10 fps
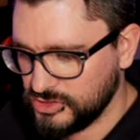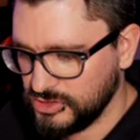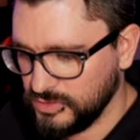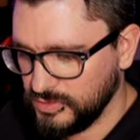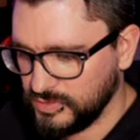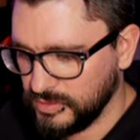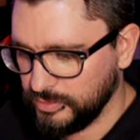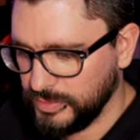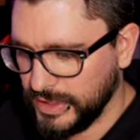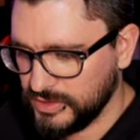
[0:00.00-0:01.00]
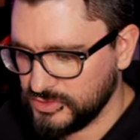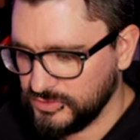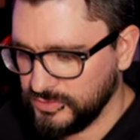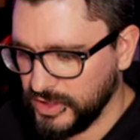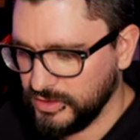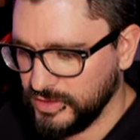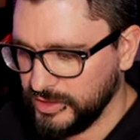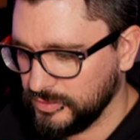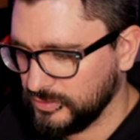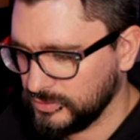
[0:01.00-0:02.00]
choose Batch File
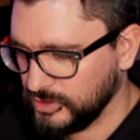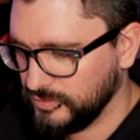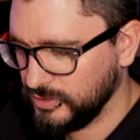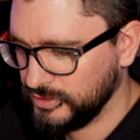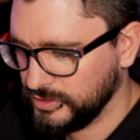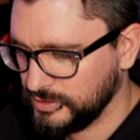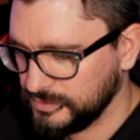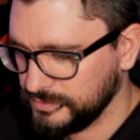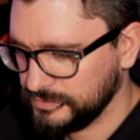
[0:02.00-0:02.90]
Item Converter.